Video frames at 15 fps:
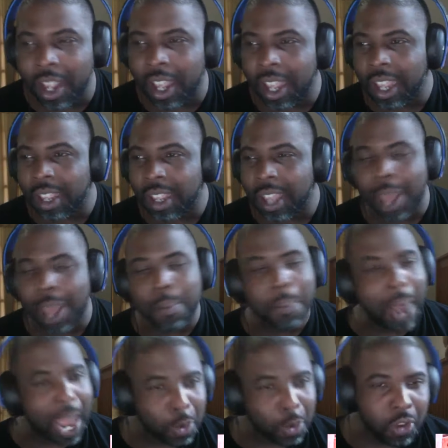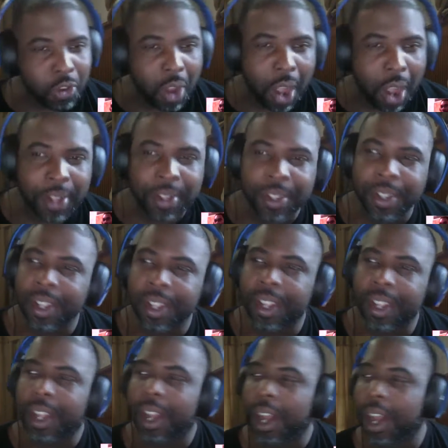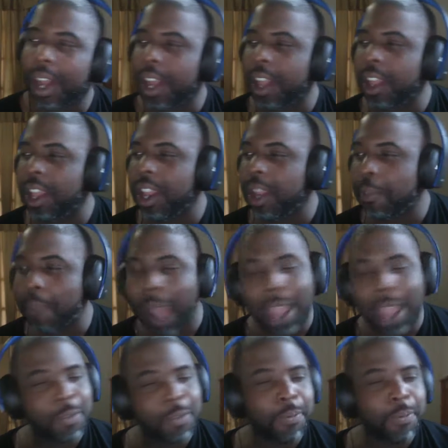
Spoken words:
you had BioShock. Mass Effect